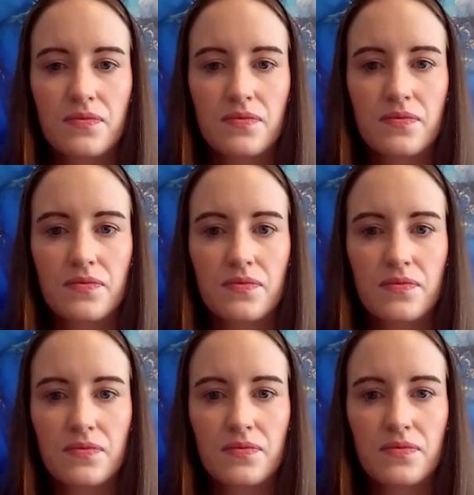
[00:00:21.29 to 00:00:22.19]

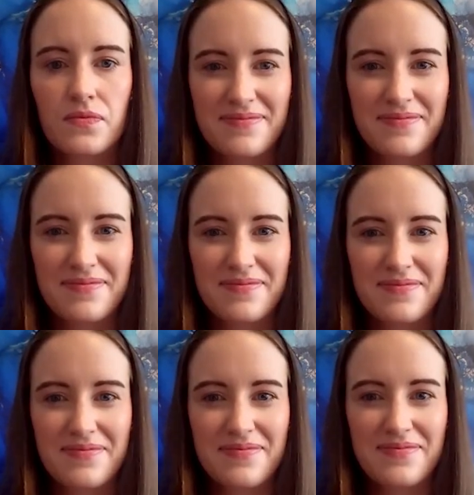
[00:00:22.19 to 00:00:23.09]

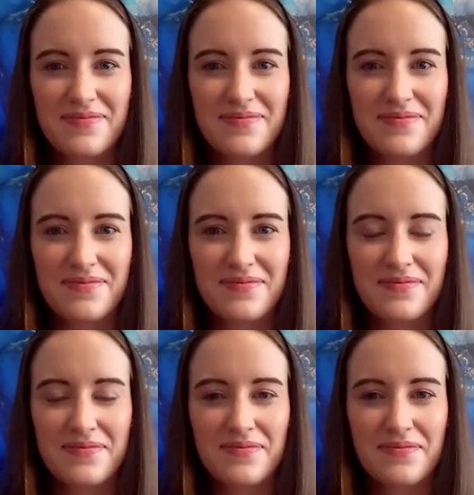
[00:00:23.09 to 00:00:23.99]

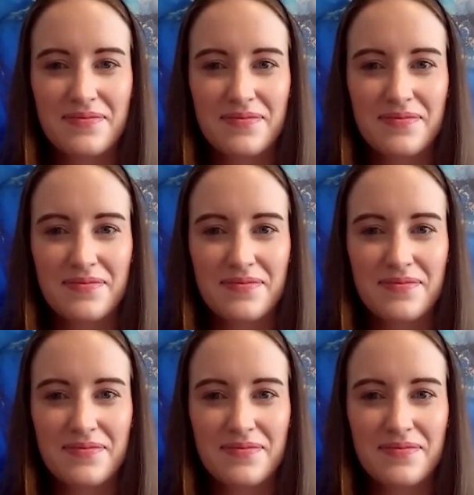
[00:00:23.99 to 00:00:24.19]
The person shown says nothing.